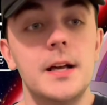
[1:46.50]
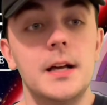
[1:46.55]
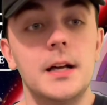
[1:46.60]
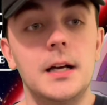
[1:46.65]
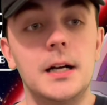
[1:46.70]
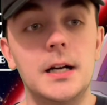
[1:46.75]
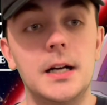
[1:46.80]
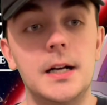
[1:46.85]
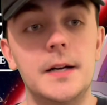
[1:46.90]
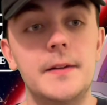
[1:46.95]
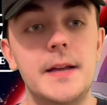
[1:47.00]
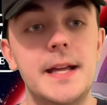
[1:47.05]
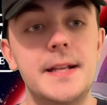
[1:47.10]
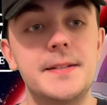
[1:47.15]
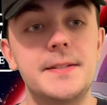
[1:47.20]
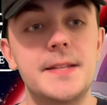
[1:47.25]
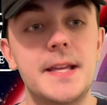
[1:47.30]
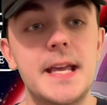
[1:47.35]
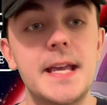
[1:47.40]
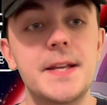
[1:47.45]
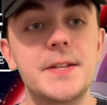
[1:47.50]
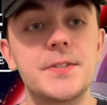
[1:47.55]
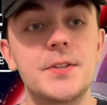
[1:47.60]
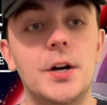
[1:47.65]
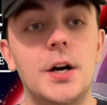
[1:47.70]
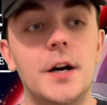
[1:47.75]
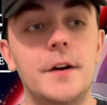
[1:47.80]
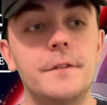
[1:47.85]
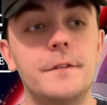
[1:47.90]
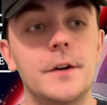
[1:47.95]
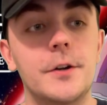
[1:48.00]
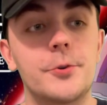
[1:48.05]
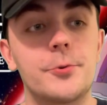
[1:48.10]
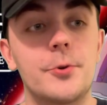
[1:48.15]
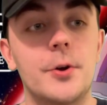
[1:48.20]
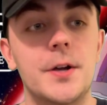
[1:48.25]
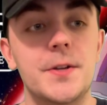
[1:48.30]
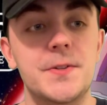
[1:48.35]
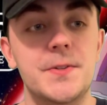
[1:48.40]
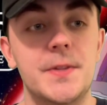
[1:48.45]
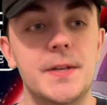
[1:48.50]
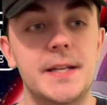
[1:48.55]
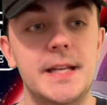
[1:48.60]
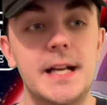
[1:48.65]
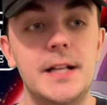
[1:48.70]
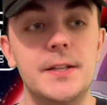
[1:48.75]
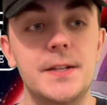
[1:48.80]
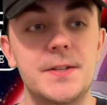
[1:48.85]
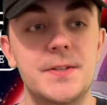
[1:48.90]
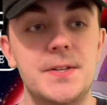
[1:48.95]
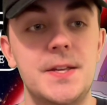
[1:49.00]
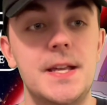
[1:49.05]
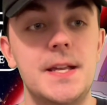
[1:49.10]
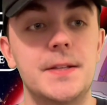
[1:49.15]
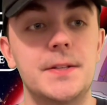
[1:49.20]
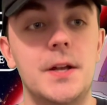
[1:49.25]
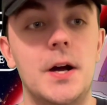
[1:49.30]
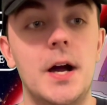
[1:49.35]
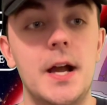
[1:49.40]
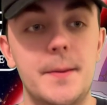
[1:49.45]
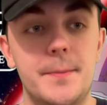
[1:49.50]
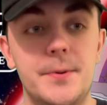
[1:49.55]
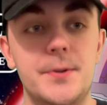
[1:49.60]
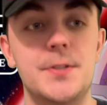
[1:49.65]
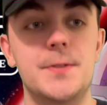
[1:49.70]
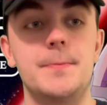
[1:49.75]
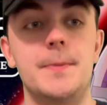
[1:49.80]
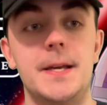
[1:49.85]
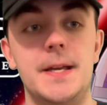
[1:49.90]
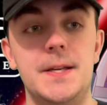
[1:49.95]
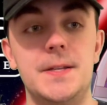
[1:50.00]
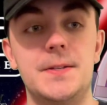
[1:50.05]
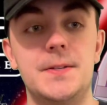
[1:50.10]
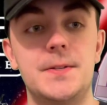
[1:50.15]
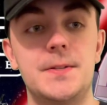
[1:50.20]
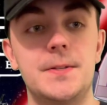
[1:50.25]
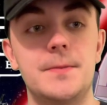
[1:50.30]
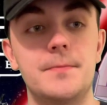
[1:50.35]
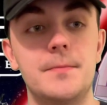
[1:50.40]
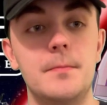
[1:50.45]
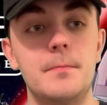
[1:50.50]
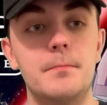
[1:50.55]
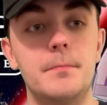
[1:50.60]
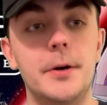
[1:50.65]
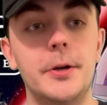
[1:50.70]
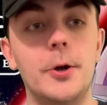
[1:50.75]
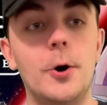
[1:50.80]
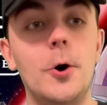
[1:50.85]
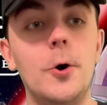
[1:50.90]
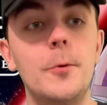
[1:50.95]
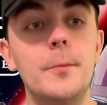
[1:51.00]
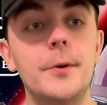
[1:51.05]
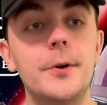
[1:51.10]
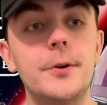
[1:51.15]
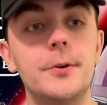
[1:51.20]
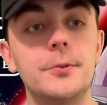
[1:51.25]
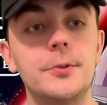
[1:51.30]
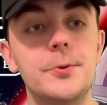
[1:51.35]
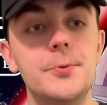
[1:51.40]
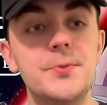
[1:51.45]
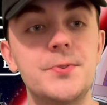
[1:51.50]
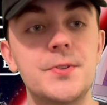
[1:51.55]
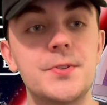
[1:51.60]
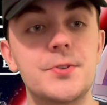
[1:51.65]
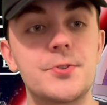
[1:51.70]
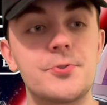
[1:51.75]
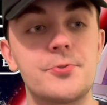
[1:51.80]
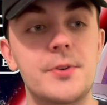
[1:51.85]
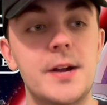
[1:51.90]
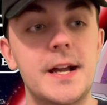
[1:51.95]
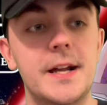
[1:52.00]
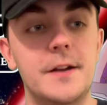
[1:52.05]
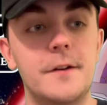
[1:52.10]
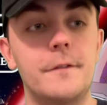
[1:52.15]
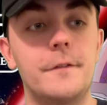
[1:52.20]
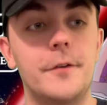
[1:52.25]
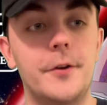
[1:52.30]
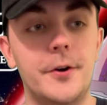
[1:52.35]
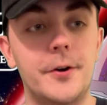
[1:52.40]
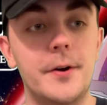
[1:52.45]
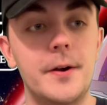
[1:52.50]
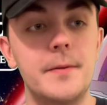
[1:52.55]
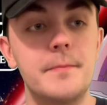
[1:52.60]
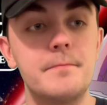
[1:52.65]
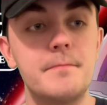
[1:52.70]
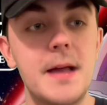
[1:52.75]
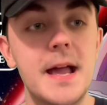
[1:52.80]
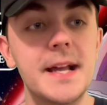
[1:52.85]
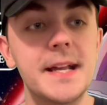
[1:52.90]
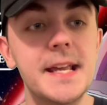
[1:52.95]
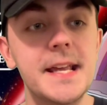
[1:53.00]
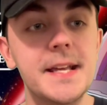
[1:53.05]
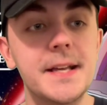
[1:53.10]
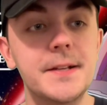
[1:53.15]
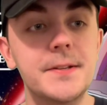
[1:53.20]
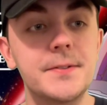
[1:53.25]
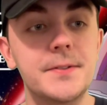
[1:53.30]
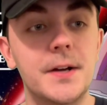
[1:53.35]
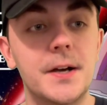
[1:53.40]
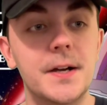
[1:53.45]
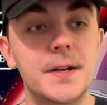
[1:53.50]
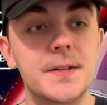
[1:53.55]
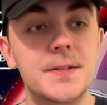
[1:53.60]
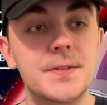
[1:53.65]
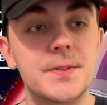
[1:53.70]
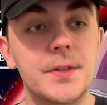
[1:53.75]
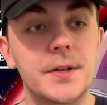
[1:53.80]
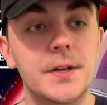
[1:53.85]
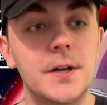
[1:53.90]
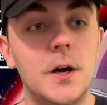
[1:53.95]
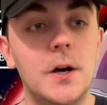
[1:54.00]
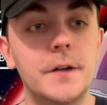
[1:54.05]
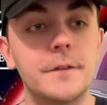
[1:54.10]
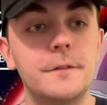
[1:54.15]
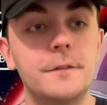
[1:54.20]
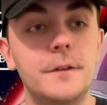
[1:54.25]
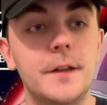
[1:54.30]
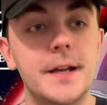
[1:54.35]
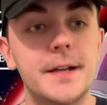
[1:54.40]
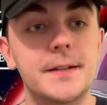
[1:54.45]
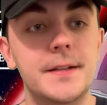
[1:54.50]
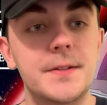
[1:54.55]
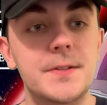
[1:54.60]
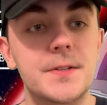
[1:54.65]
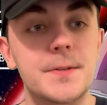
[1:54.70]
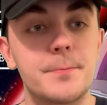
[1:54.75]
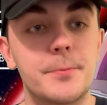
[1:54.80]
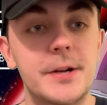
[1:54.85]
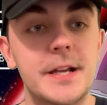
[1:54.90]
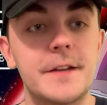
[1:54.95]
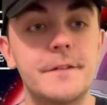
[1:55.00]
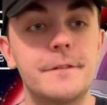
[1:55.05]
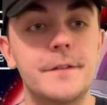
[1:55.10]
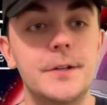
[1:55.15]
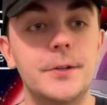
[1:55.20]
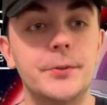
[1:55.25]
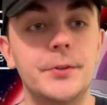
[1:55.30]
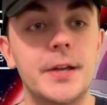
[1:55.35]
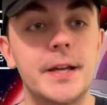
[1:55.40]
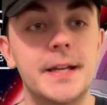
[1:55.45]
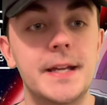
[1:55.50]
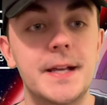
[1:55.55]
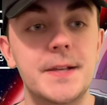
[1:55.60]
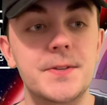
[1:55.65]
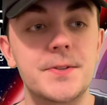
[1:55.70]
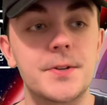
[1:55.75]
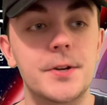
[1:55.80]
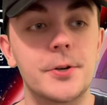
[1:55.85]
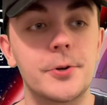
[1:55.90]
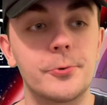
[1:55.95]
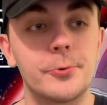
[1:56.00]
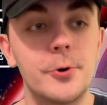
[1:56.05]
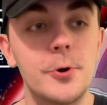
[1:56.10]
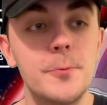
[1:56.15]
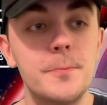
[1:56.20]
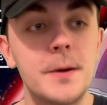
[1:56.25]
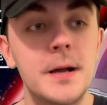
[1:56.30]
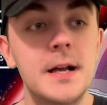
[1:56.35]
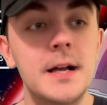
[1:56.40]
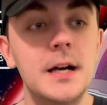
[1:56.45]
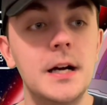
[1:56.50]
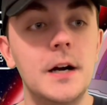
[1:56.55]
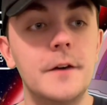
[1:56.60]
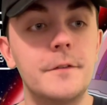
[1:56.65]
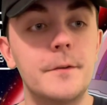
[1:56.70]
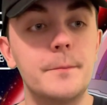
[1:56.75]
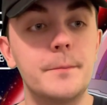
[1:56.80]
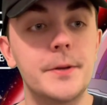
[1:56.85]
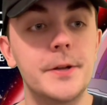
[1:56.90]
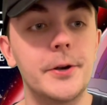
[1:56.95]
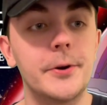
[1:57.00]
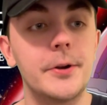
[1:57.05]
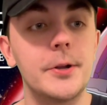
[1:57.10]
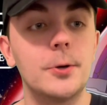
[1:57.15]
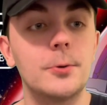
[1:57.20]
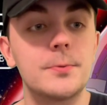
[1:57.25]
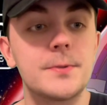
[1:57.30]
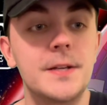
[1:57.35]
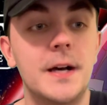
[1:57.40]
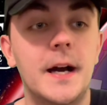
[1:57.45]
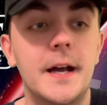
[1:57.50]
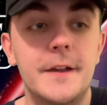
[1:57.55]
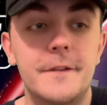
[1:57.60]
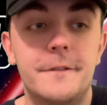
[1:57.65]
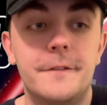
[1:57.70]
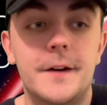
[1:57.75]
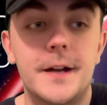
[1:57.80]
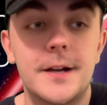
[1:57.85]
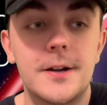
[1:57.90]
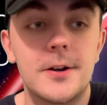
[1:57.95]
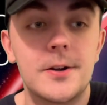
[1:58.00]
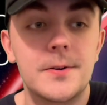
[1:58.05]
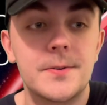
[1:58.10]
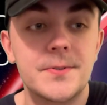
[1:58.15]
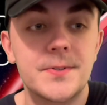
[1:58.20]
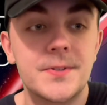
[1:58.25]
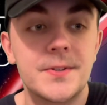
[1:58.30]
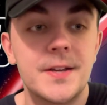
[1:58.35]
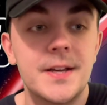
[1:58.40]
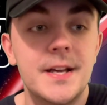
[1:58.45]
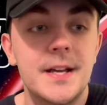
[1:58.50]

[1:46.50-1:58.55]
and takes off across the galaxy in hyperspace. But Homer loses track of her. Maggie conducts the conflict in Springfield against a group of Imperial TIE fighters.